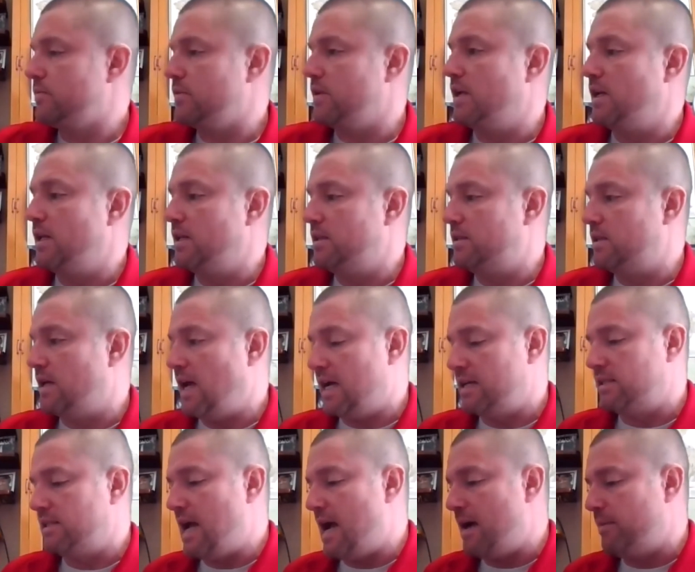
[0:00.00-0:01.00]
it
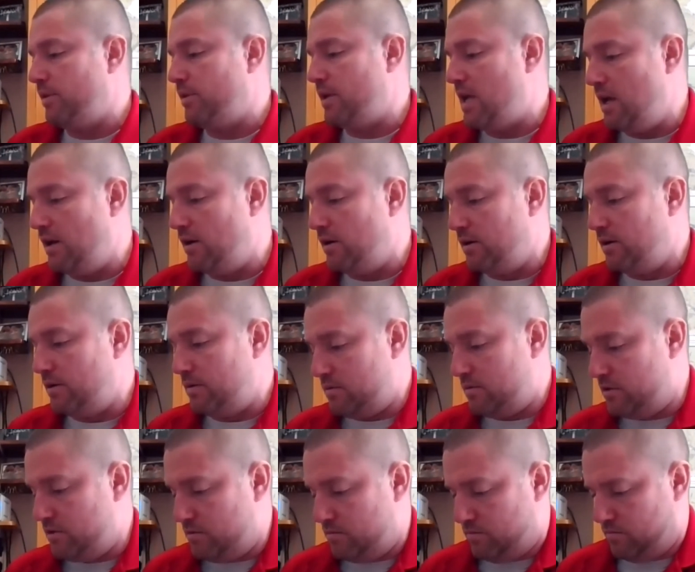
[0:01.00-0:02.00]
has an applicator
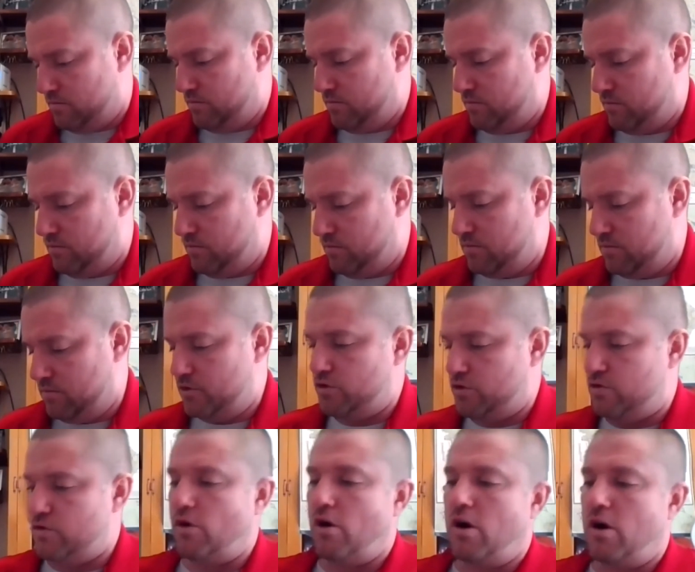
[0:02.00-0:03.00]

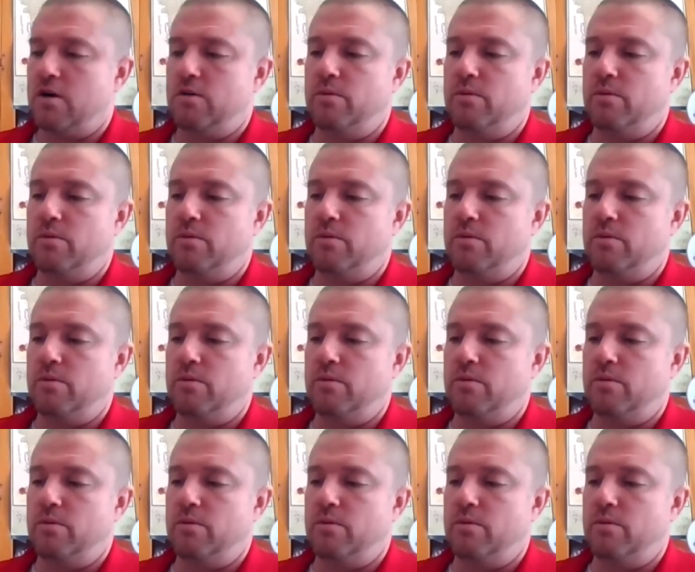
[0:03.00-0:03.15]
straw